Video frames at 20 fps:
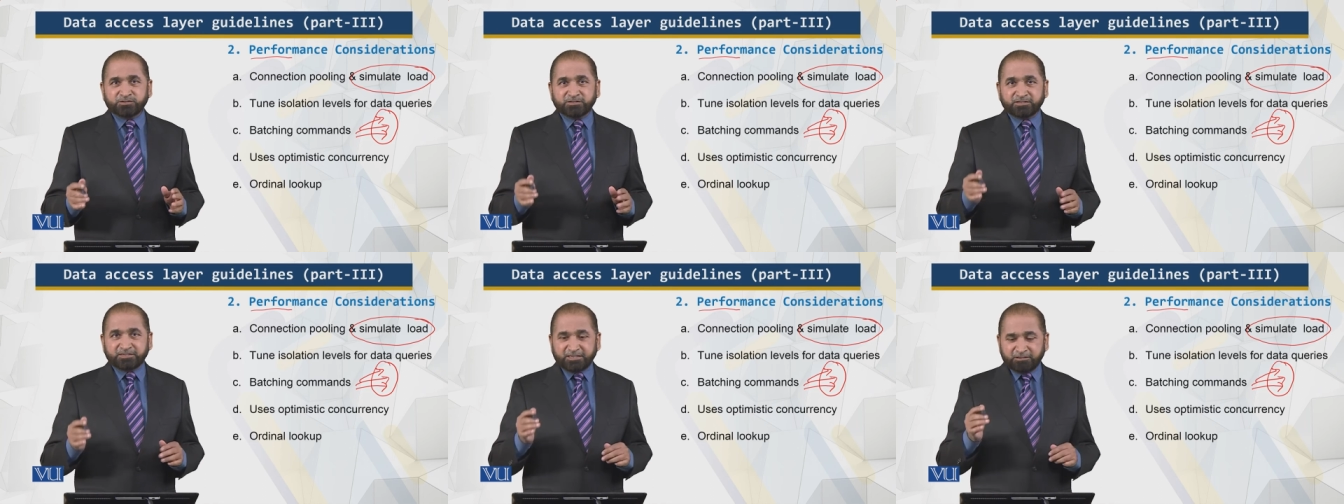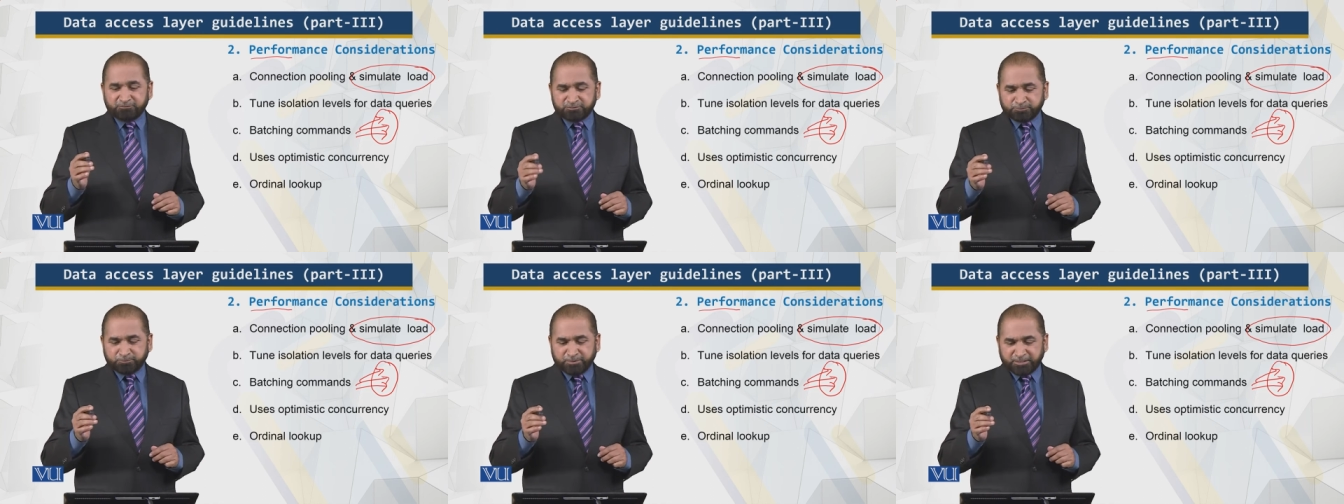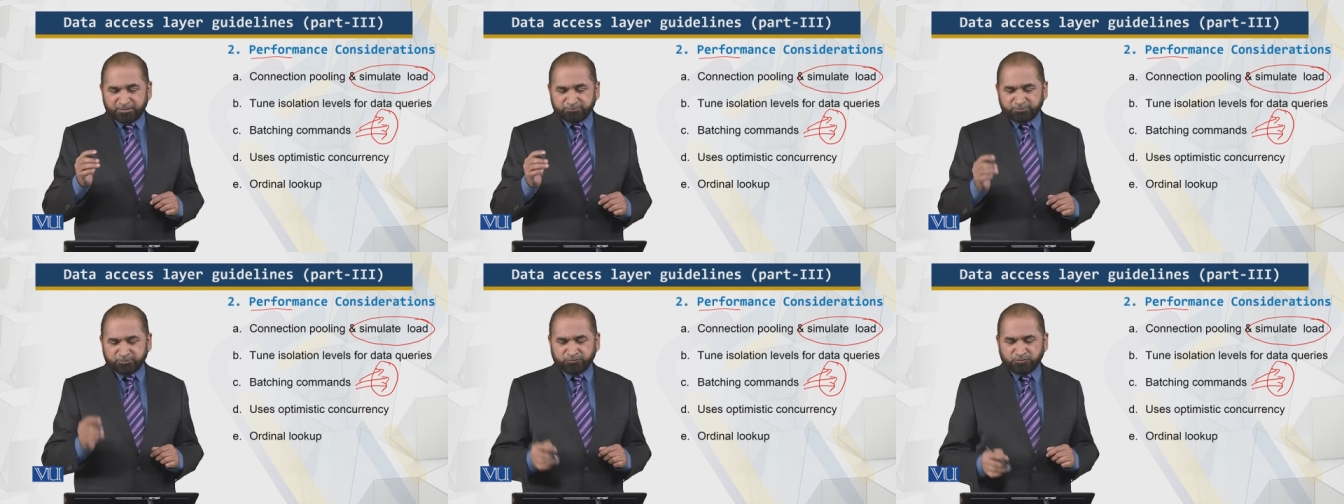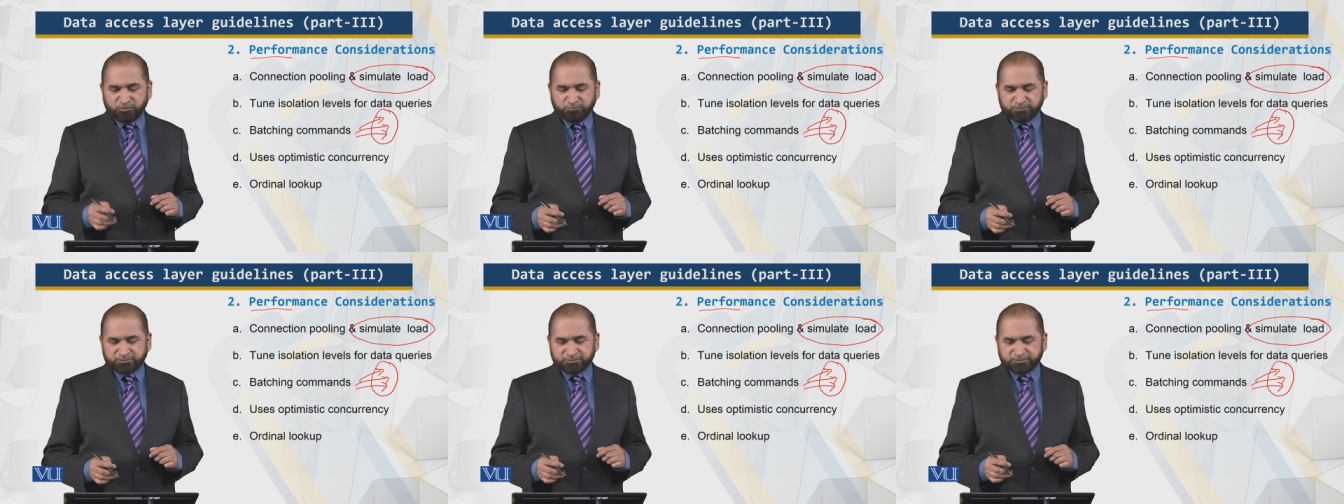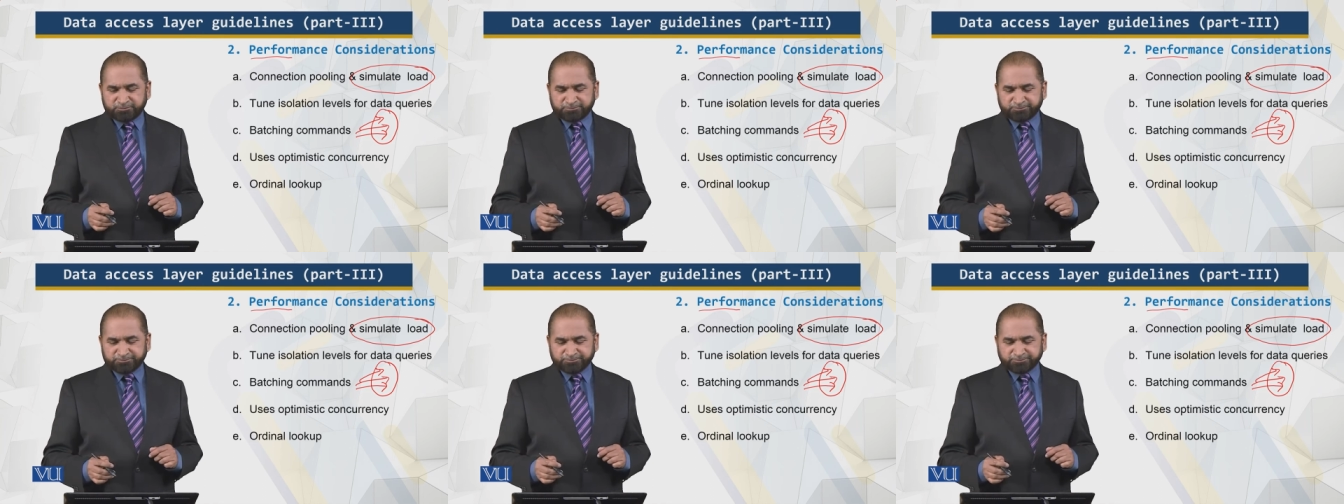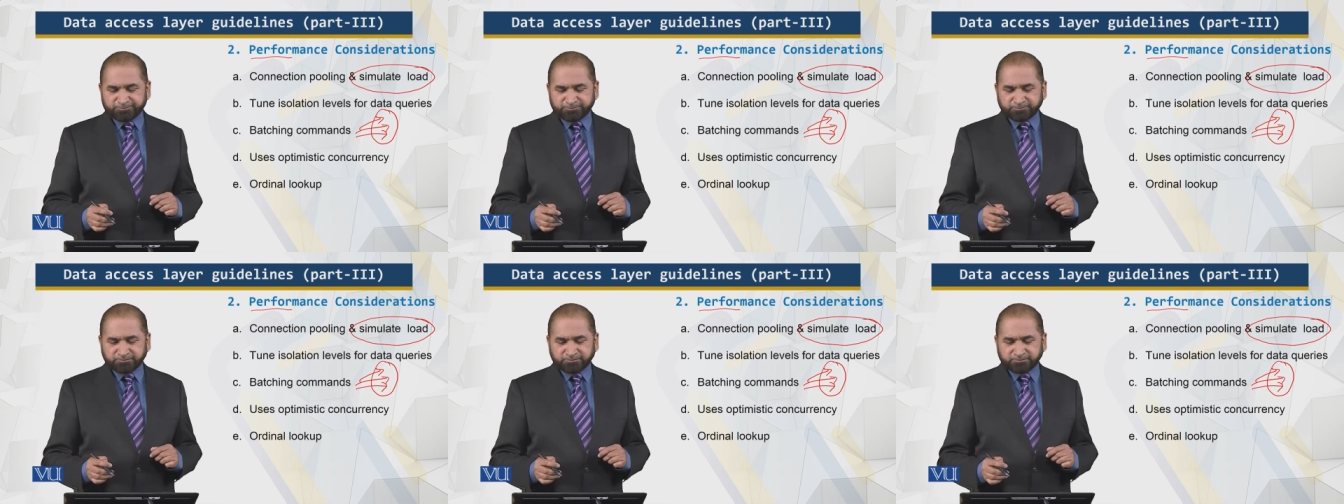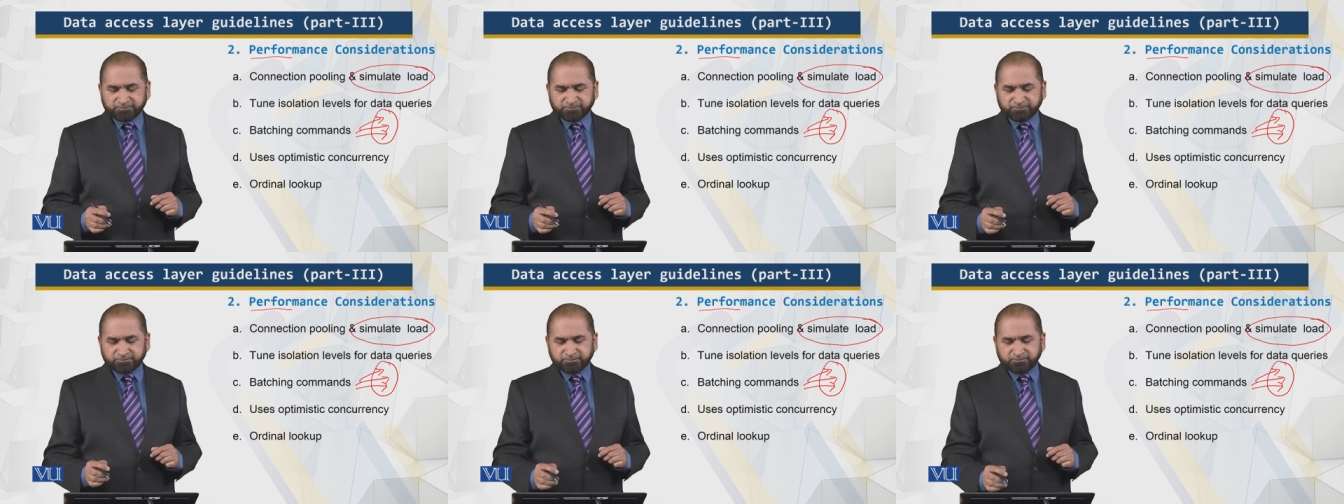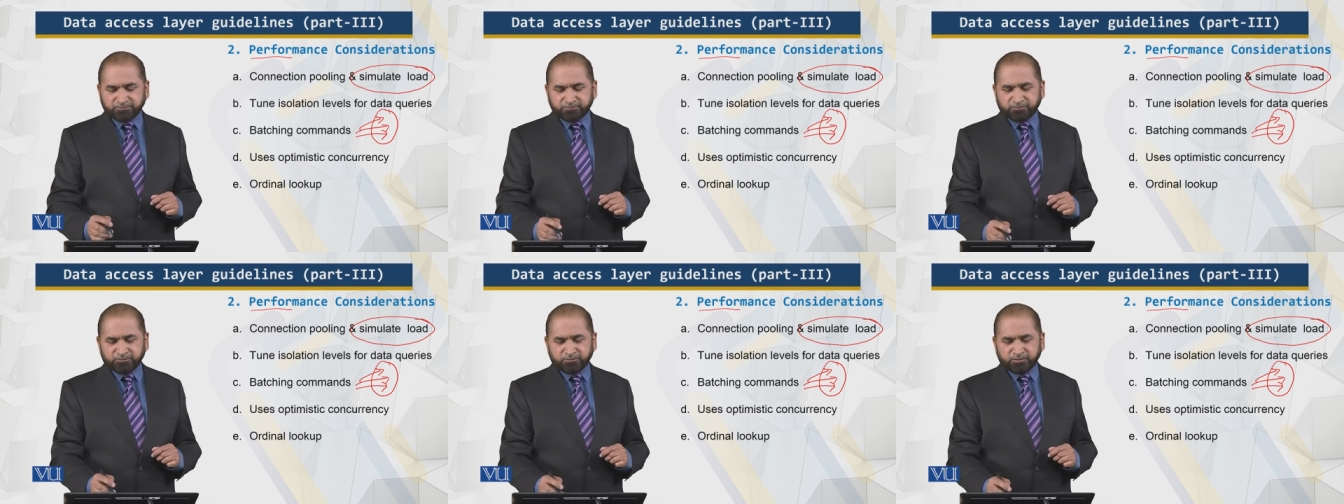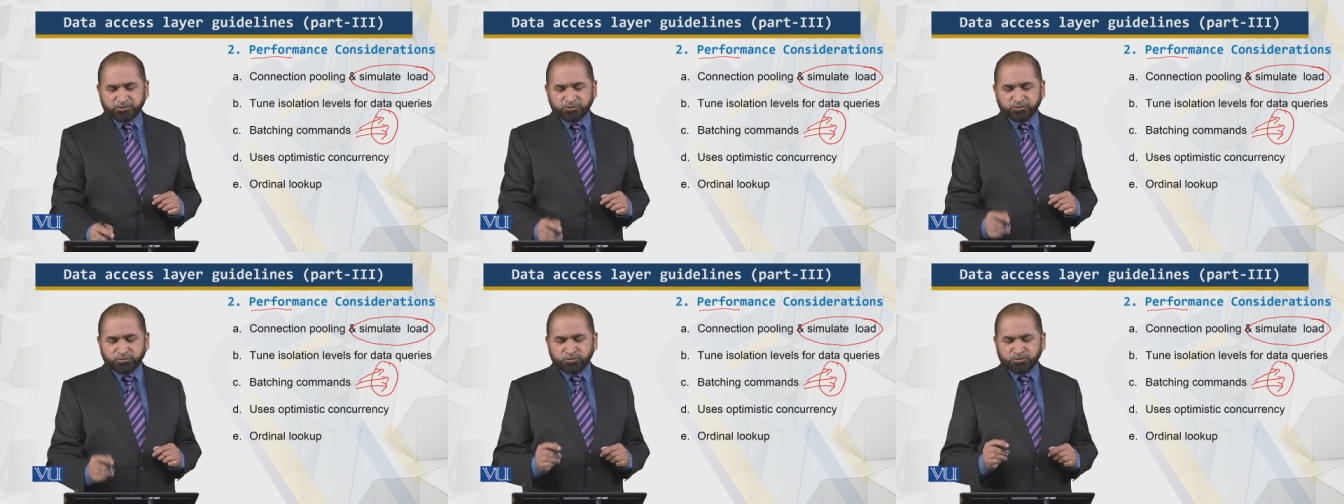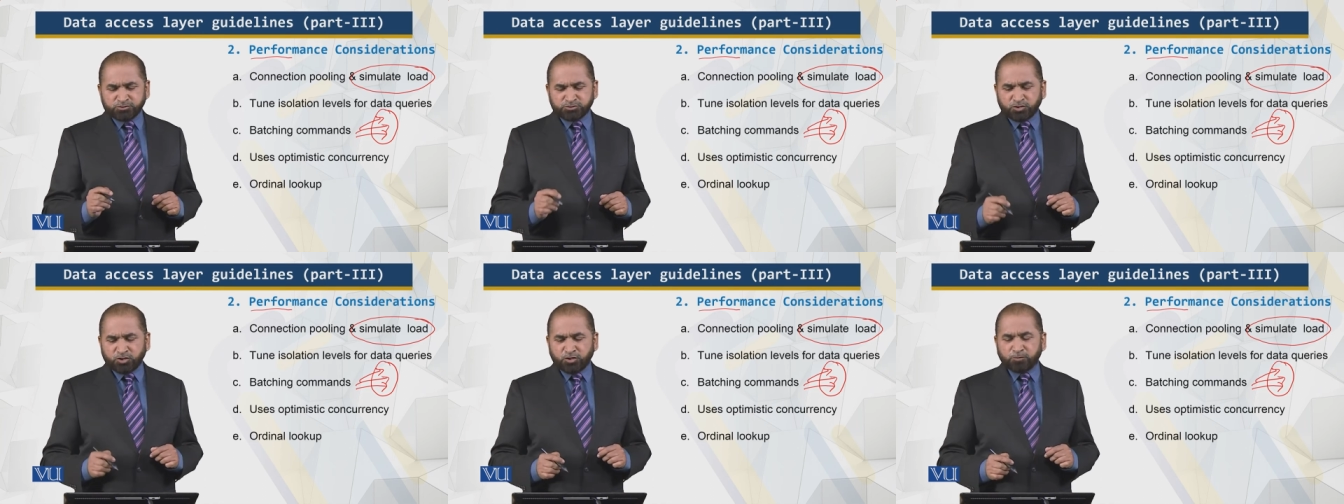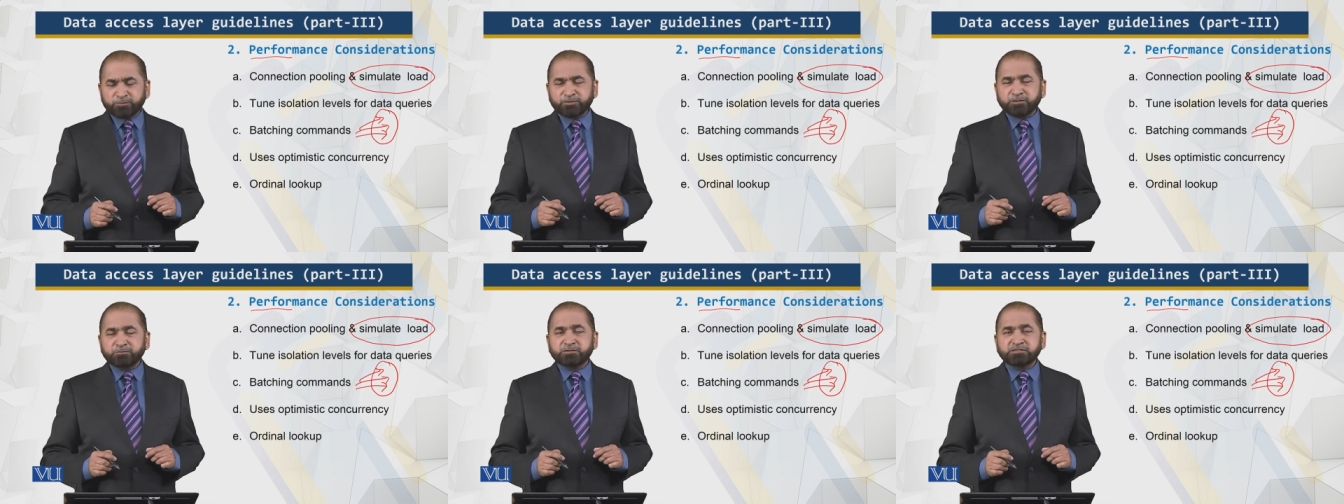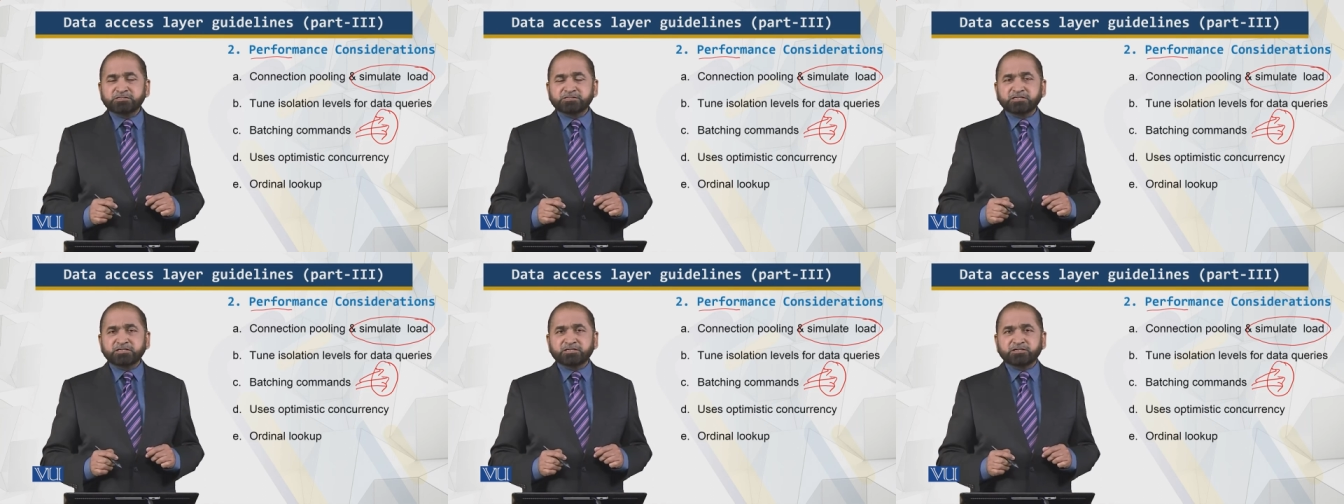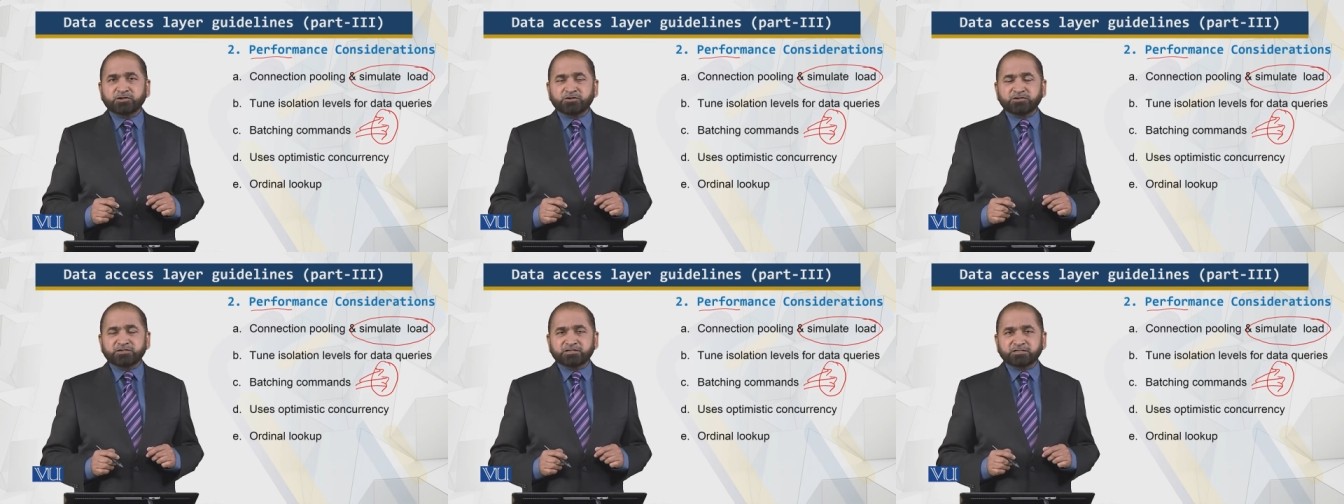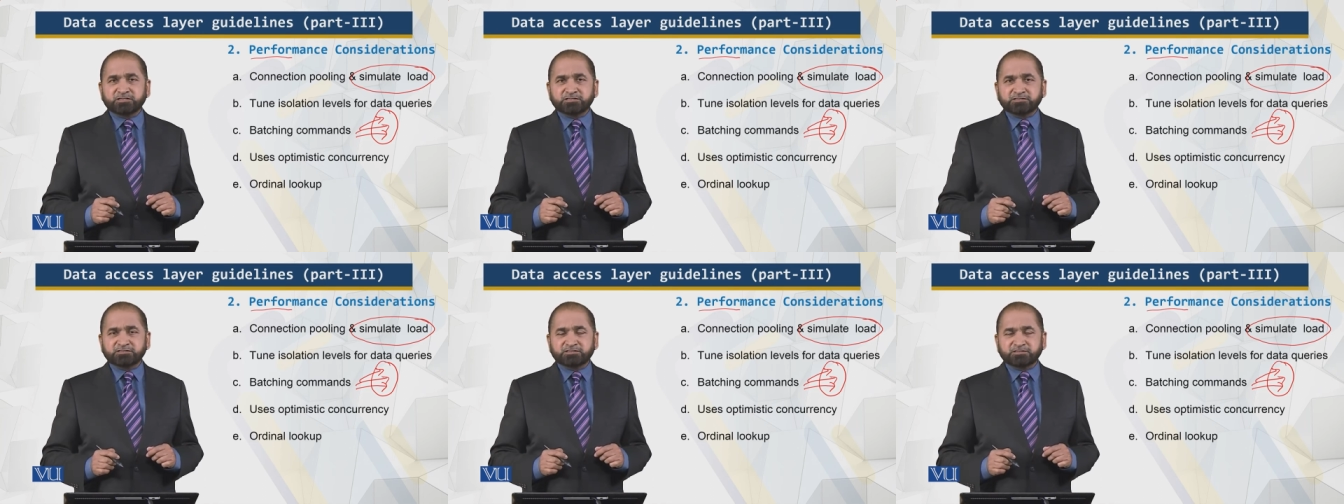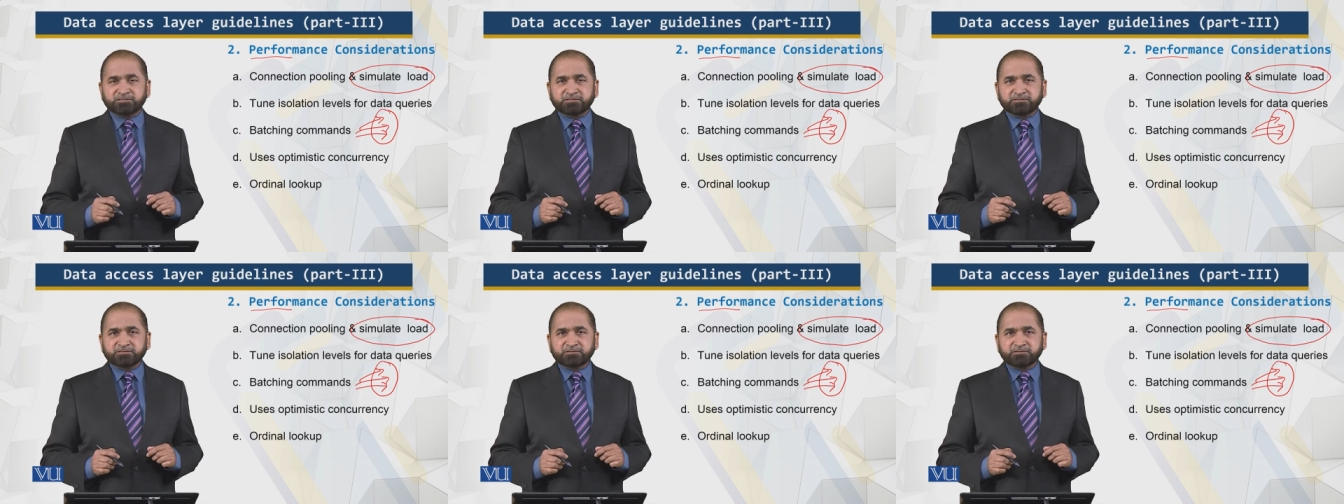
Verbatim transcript: gives better performance use optimistic concurrency